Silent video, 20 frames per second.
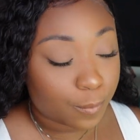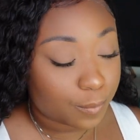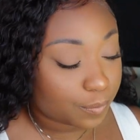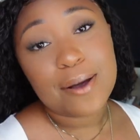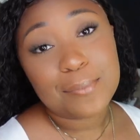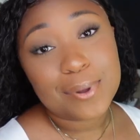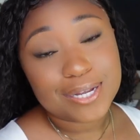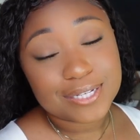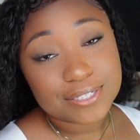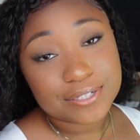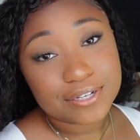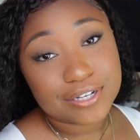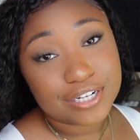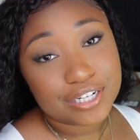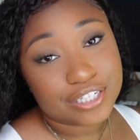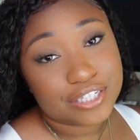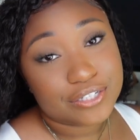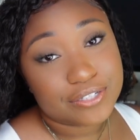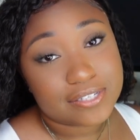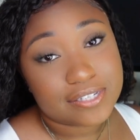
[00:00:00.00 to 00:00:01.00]
I'm also going
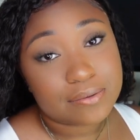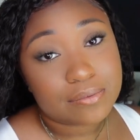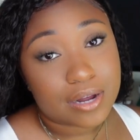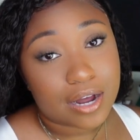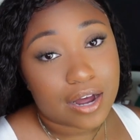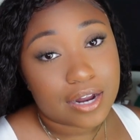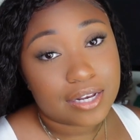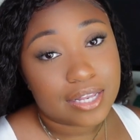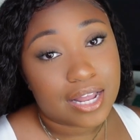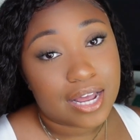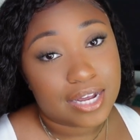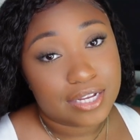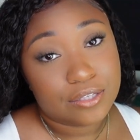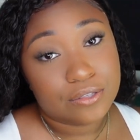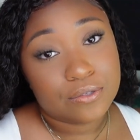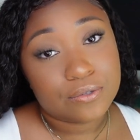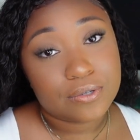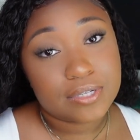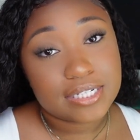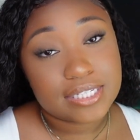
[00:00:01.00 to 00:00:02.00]
to use some online
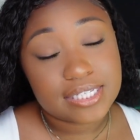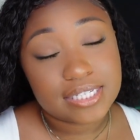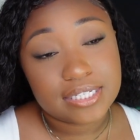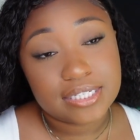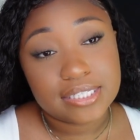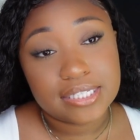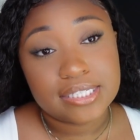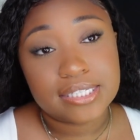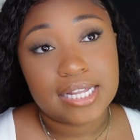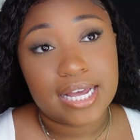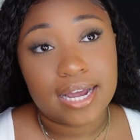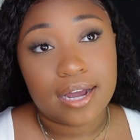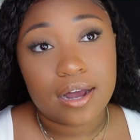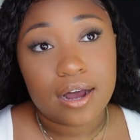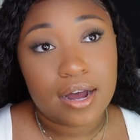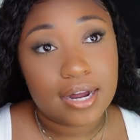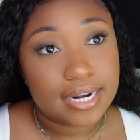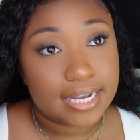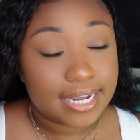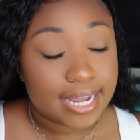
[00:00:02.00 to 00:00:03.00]
sources like
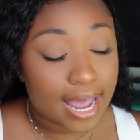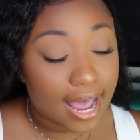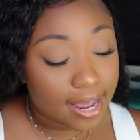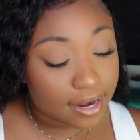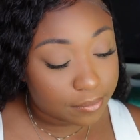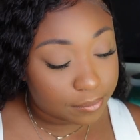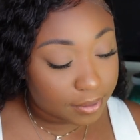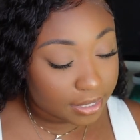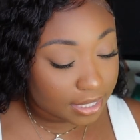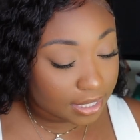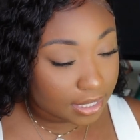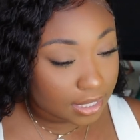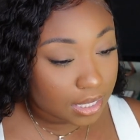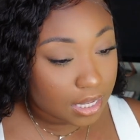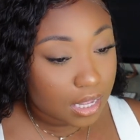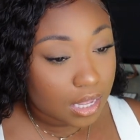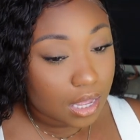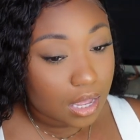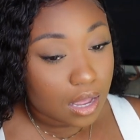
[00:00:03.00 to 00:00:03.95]
Khan Academy,